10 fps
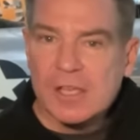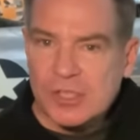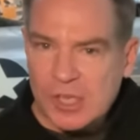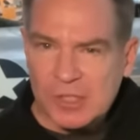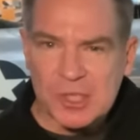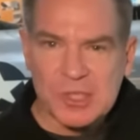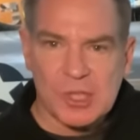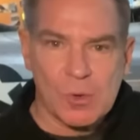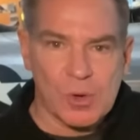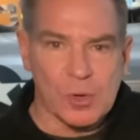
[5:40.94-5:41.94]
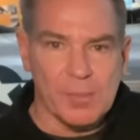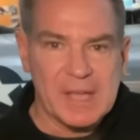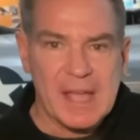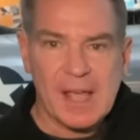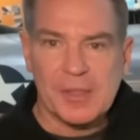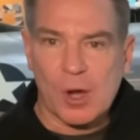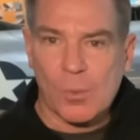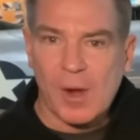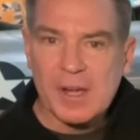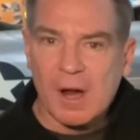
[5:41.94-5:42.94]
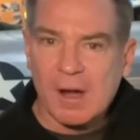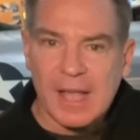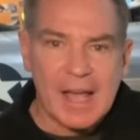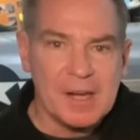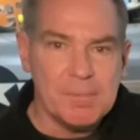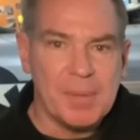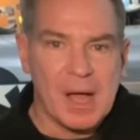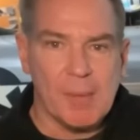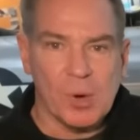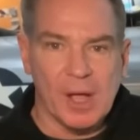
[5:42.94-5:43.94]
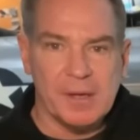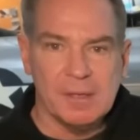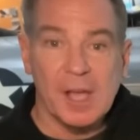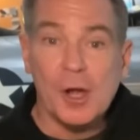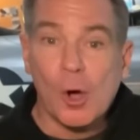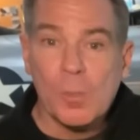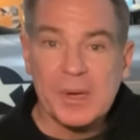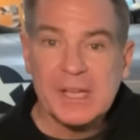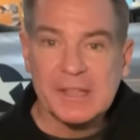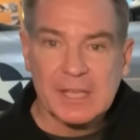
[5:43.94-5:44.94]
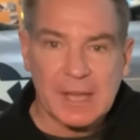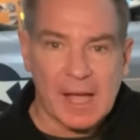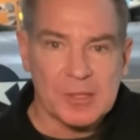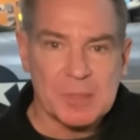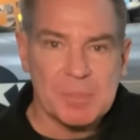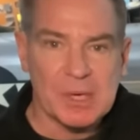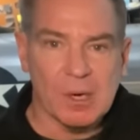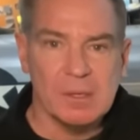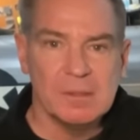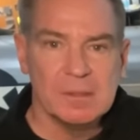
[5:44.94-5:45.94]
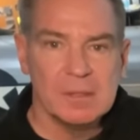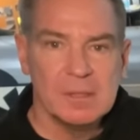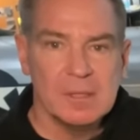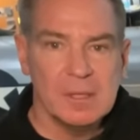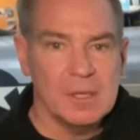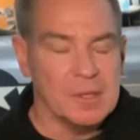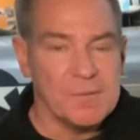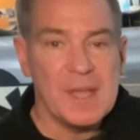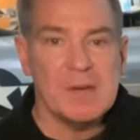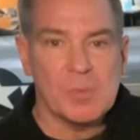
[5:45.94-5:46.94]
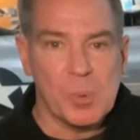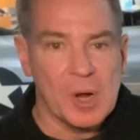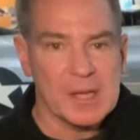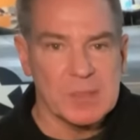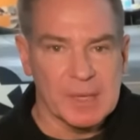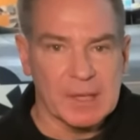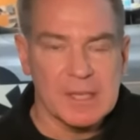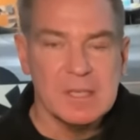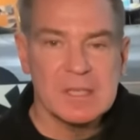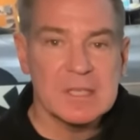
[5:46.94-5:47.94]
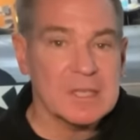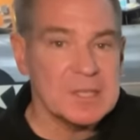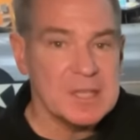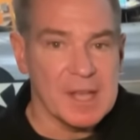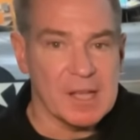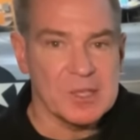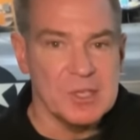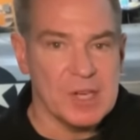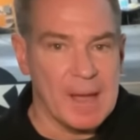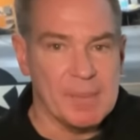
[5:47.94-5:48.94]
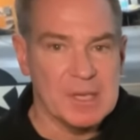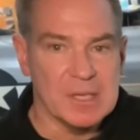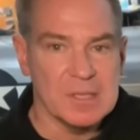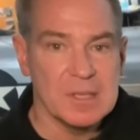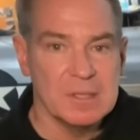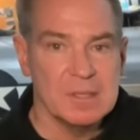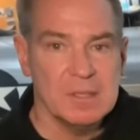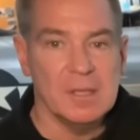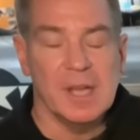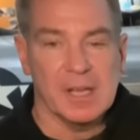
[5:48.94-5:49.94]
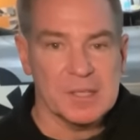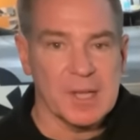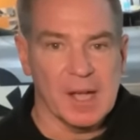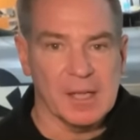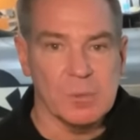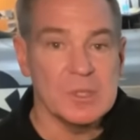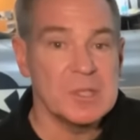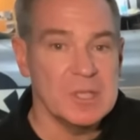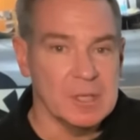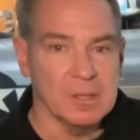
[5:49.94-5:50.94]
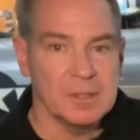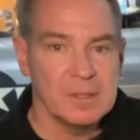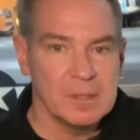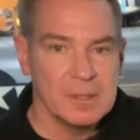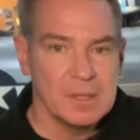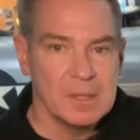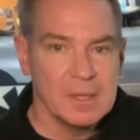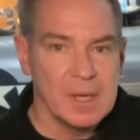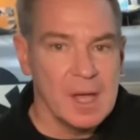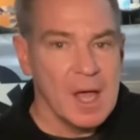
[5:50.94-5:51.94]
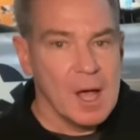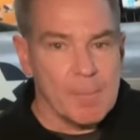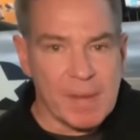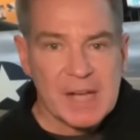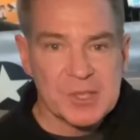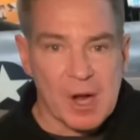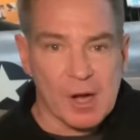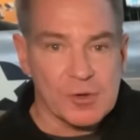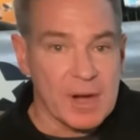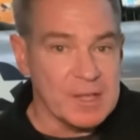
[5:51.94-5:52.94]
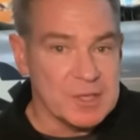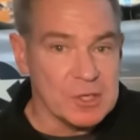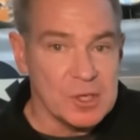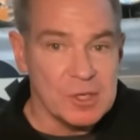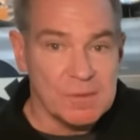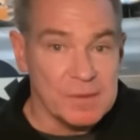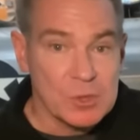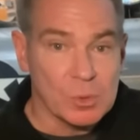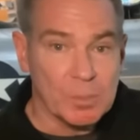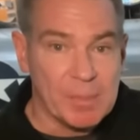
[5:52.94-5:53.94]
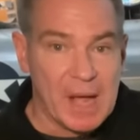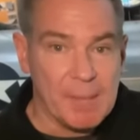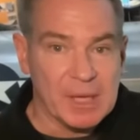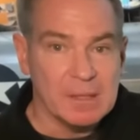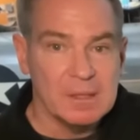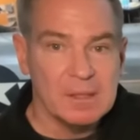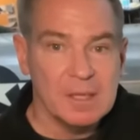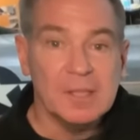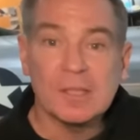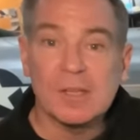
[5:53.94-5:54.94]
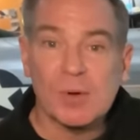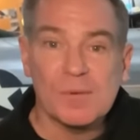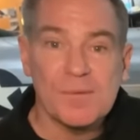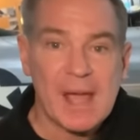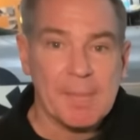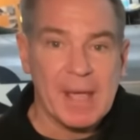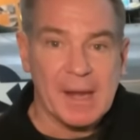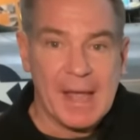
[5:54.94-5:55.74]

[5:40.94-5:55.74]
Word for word: Just as the crew began their radar-guided bomb run, an opening in the clouds appeared, and the fate of approximately sixty thousand Japanese in Nagasaki was sealed. Bockscar transitioned to visual bombing and delivered Fat Man